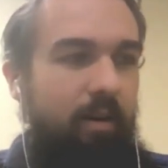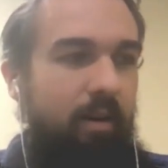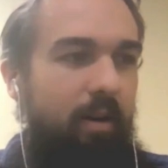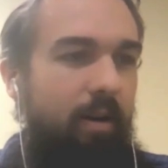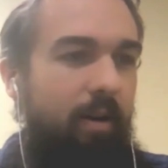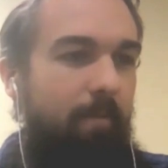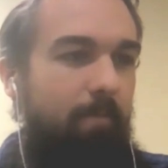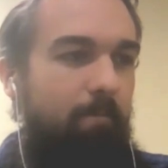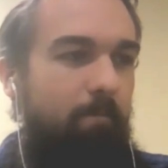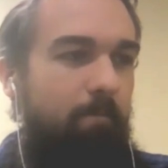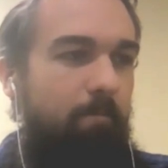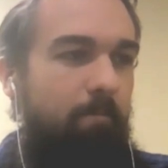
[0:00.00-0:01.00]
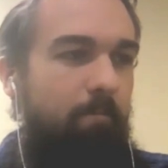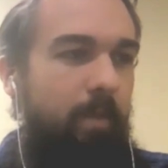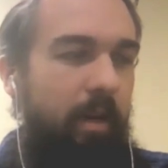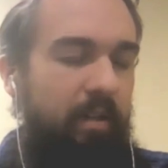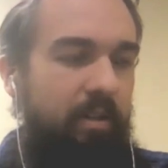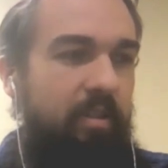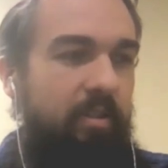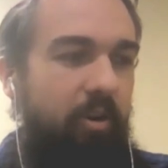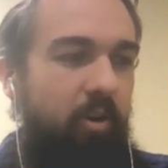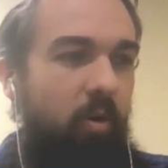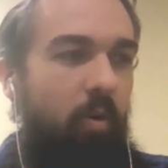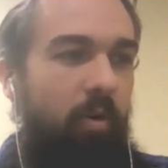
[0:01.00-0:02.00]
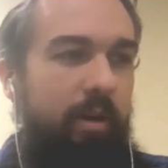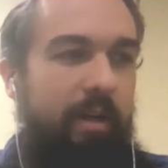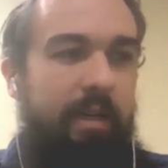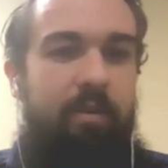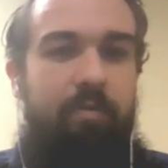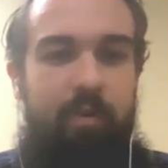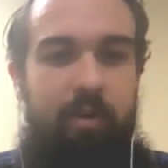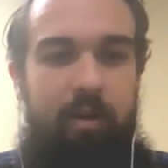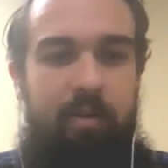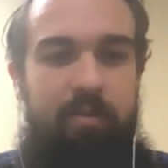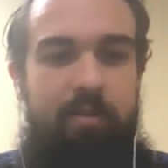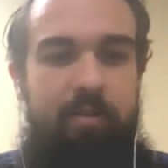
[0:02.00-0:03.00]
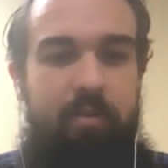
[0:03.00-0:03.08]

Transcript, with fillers: Um, and it's a core need for us.